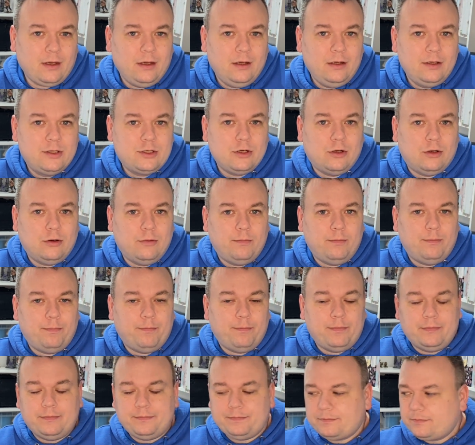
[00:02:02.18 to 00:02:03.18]

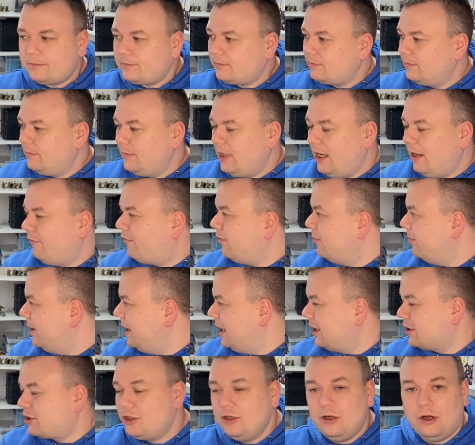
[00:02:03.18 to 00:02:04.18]
some
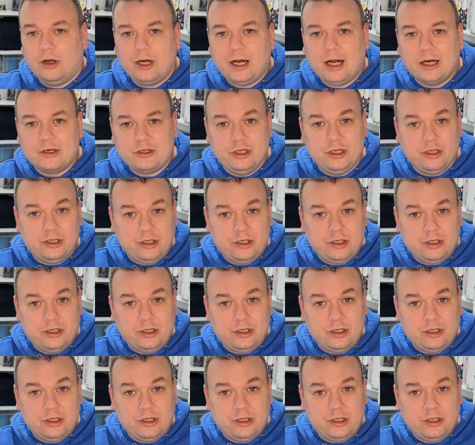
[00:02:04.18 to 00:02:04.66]
information on actually